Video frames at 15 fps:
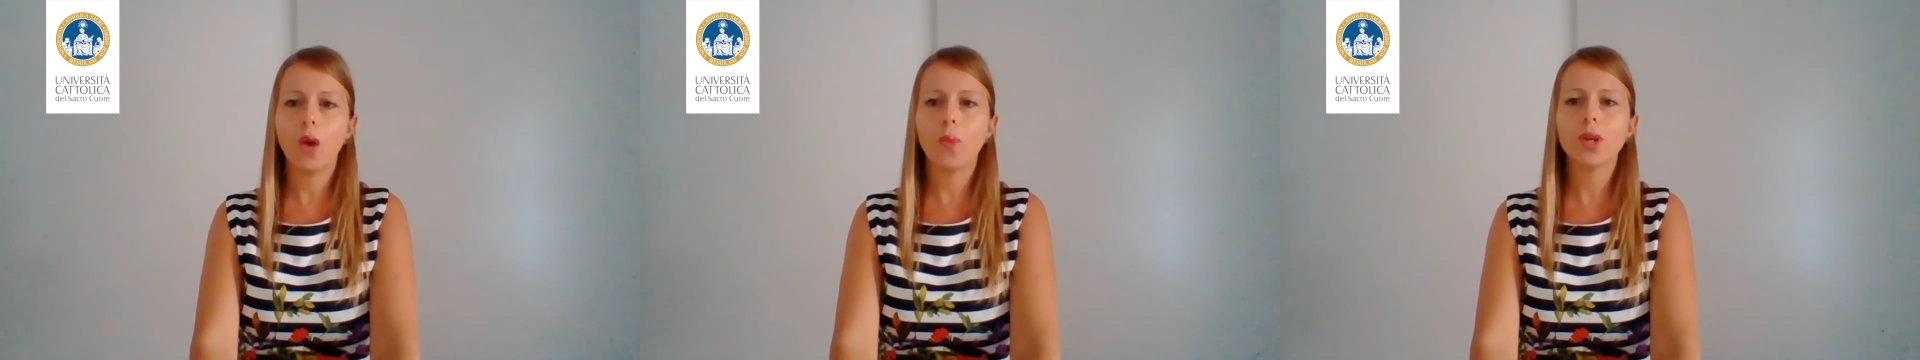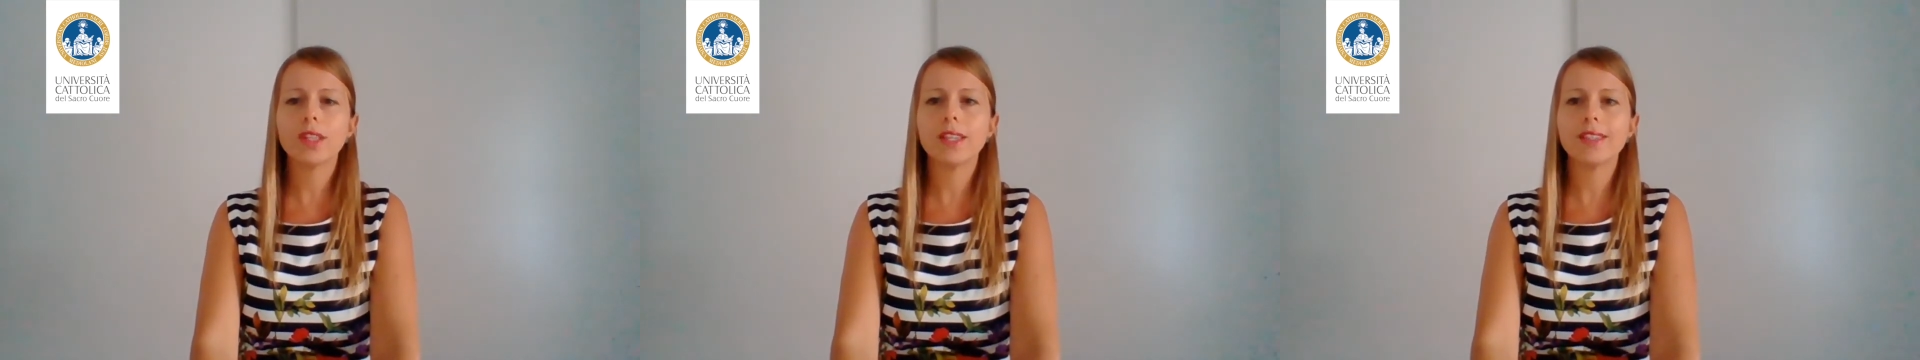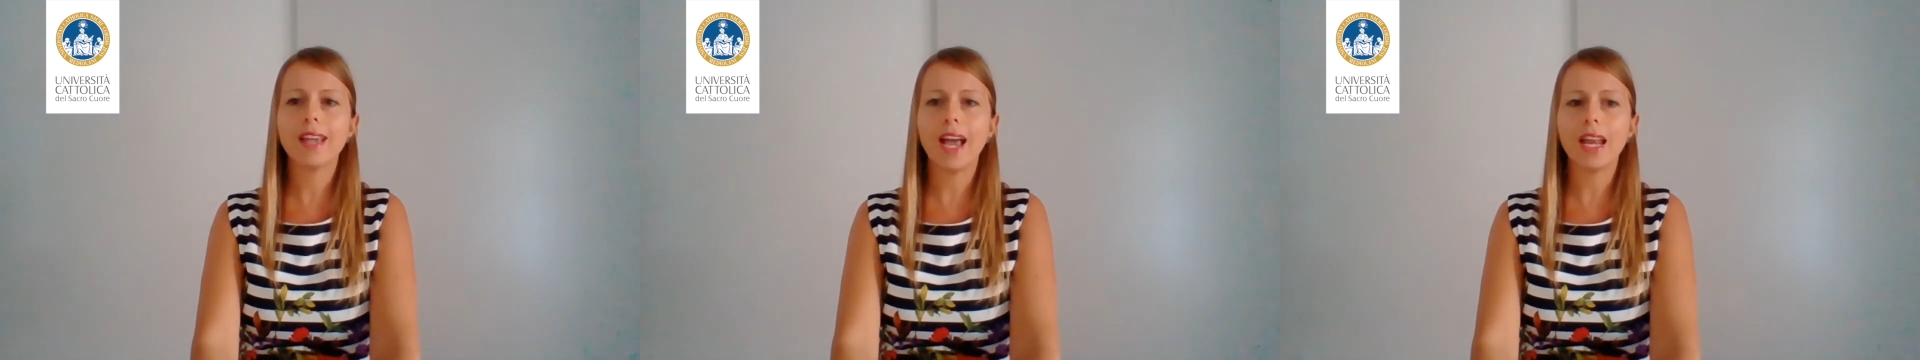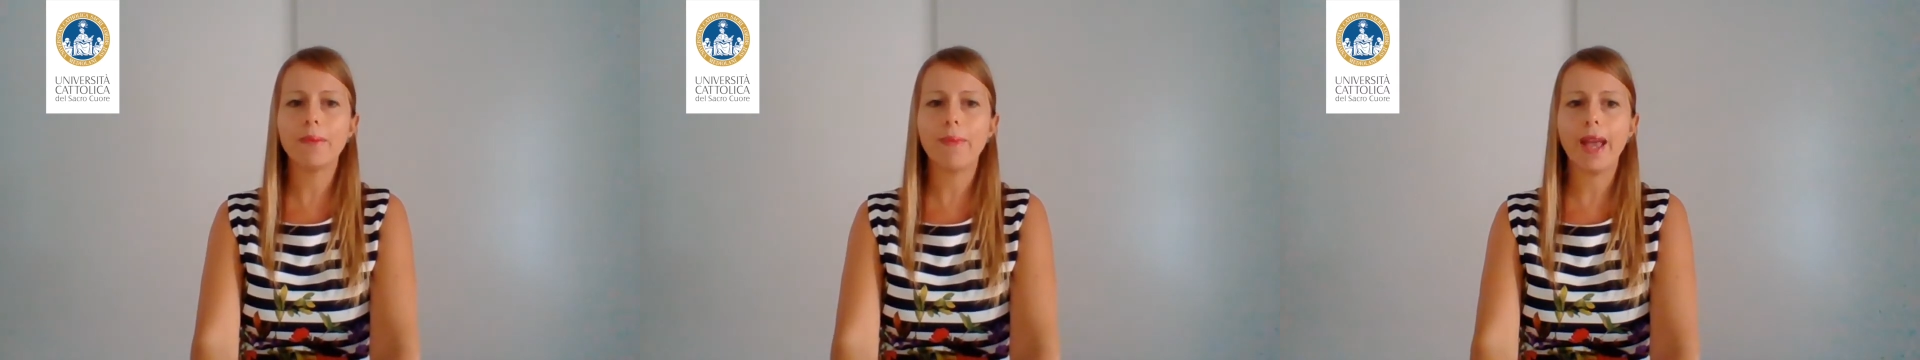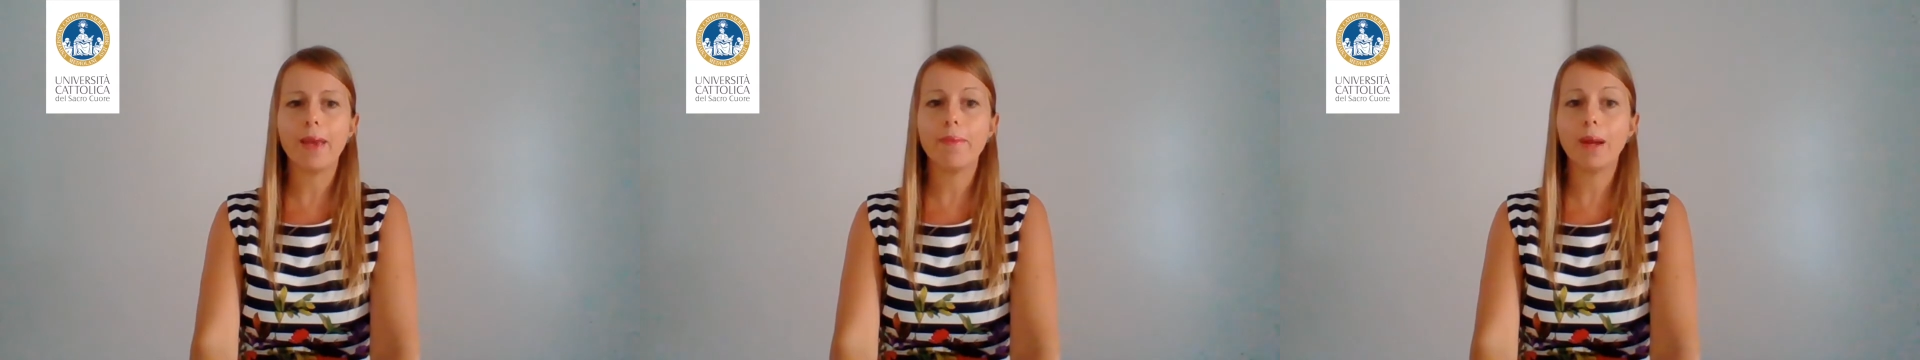were
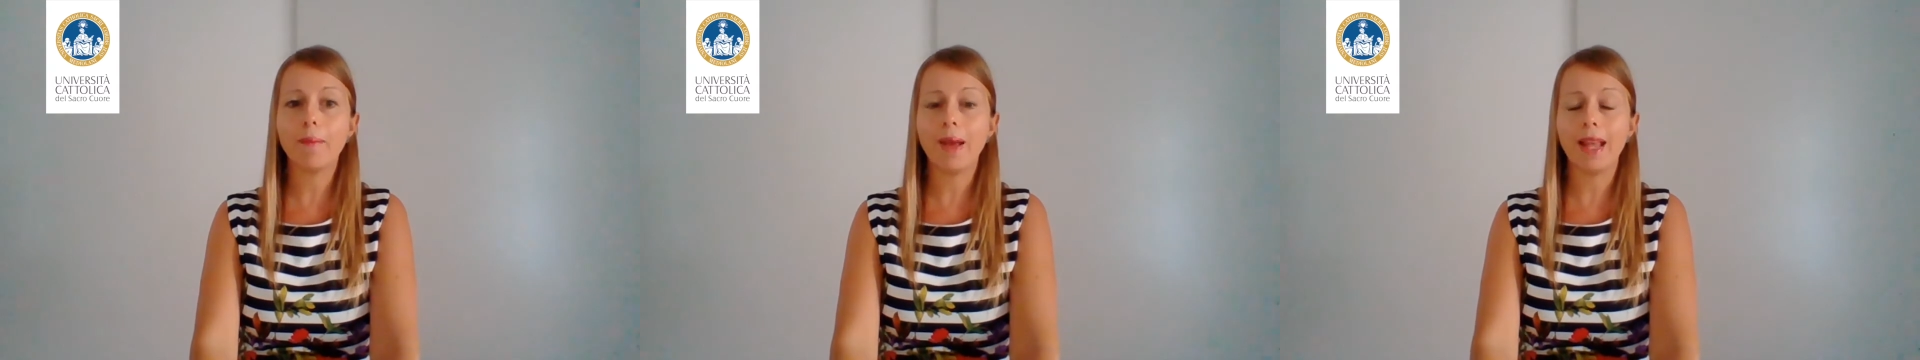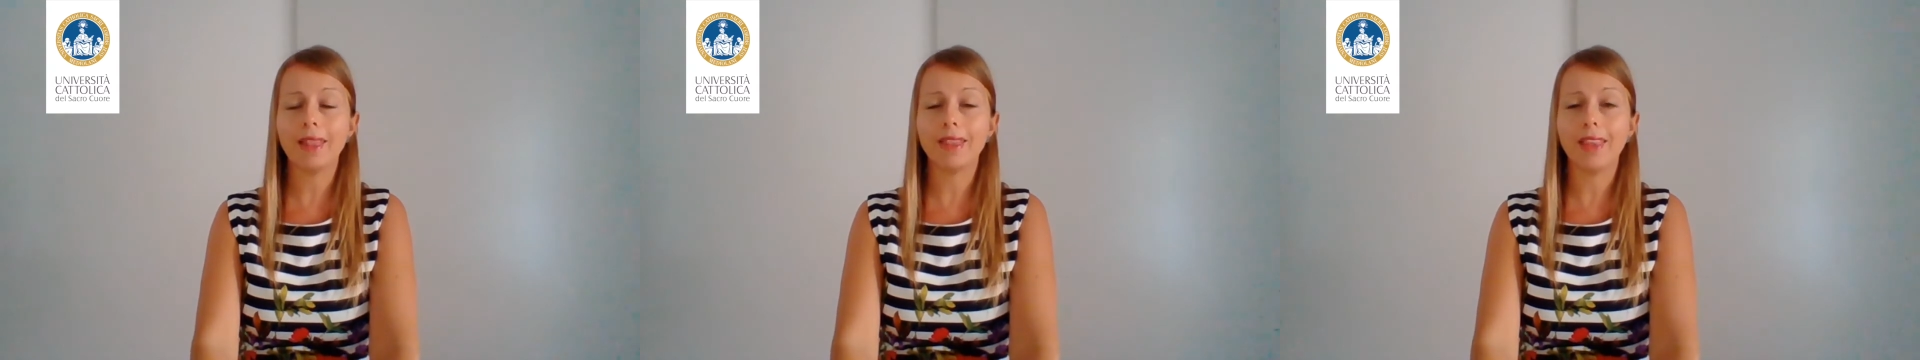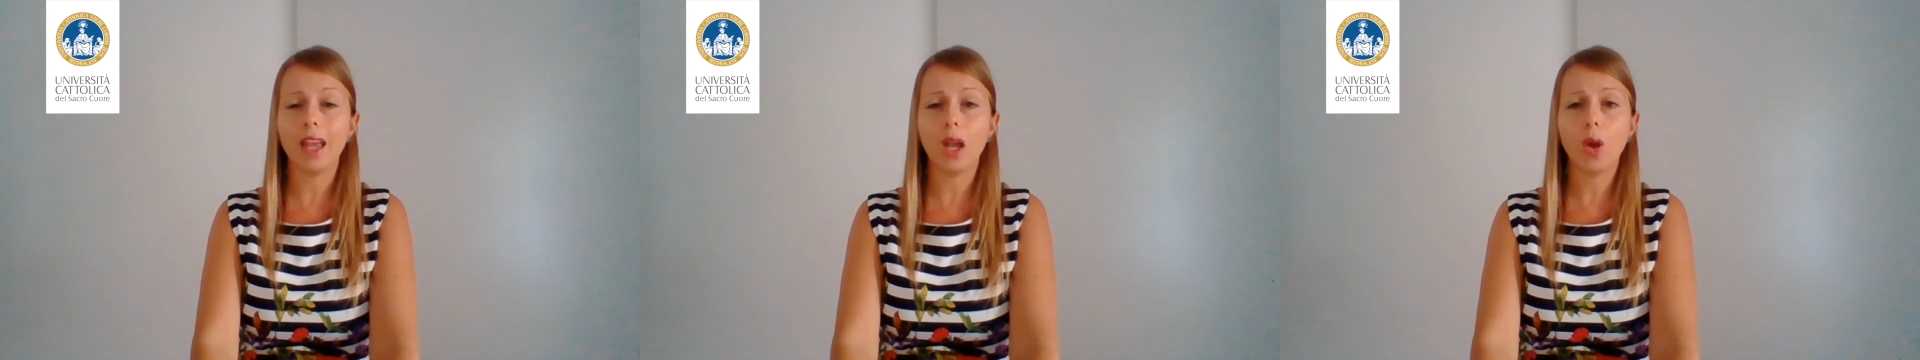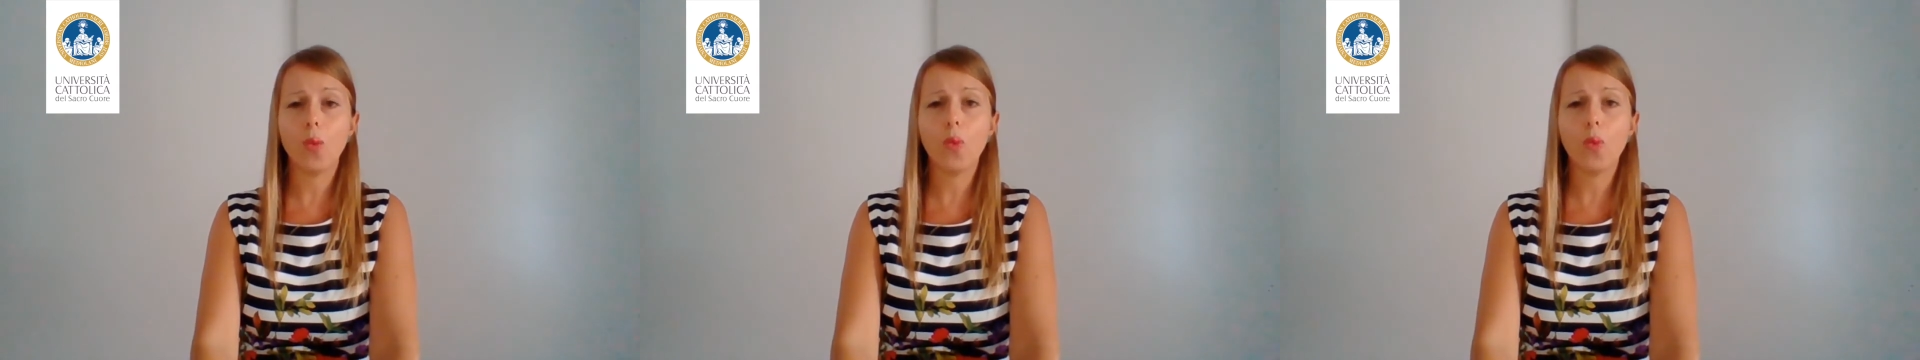designed by Bramante,